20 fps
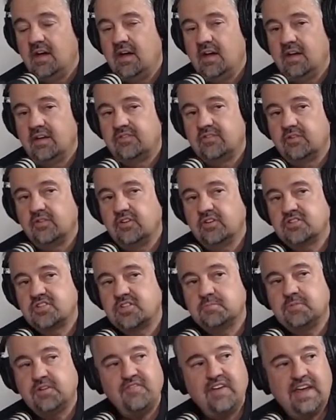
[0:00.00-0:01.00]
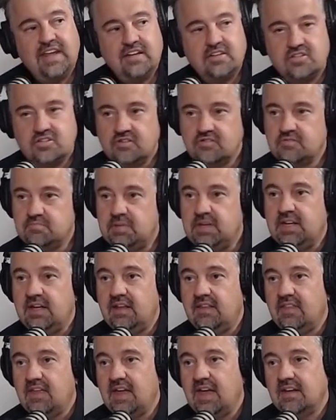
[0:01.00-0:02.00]
So there's some advantages
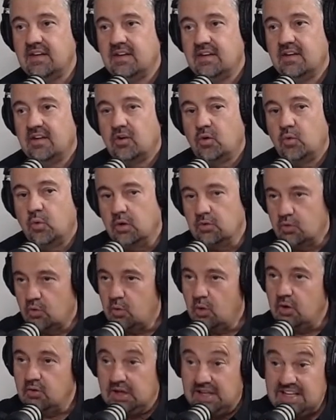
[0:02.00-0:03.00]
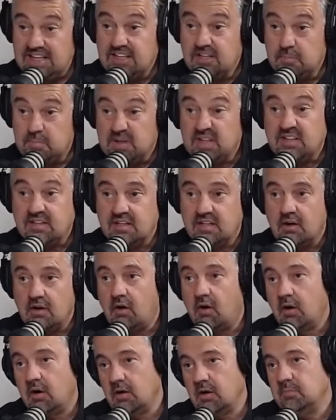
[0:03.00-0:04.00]
being that quote-unquote independent
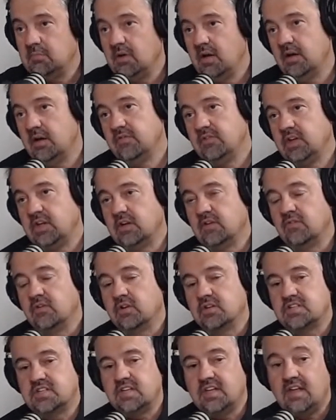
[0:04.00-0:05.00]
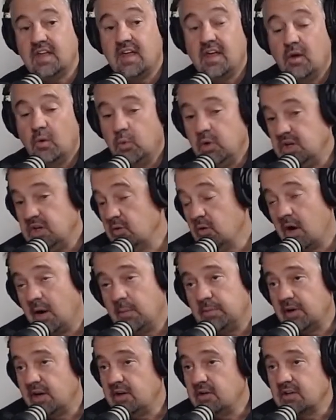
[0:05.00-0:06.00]
arm of the university. We do
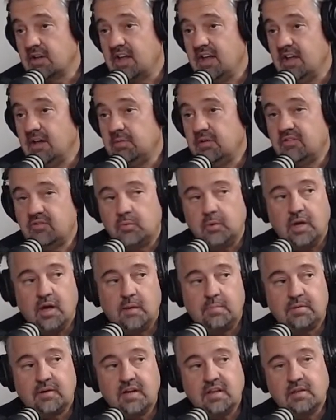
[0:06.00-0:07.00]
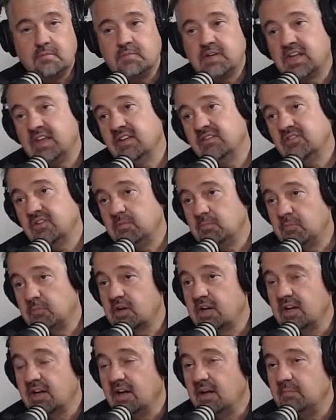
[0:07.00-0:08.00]
operate on campus. We operate in the McKenzie
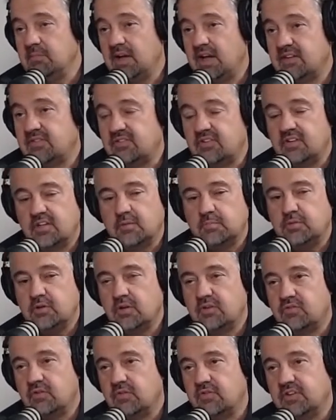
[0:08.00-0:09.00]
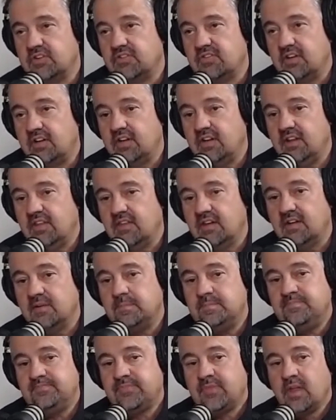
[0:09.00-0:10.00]
Merckett Alumni Center, a beautiful facility
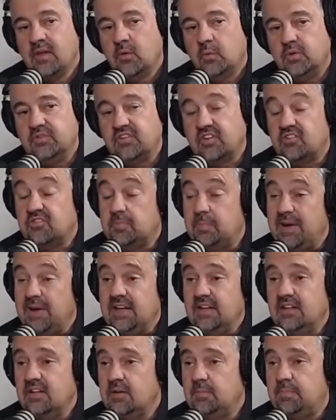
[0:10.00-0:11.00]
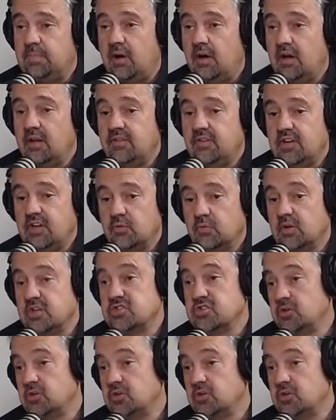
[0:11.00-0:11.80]
that was expanded upon the original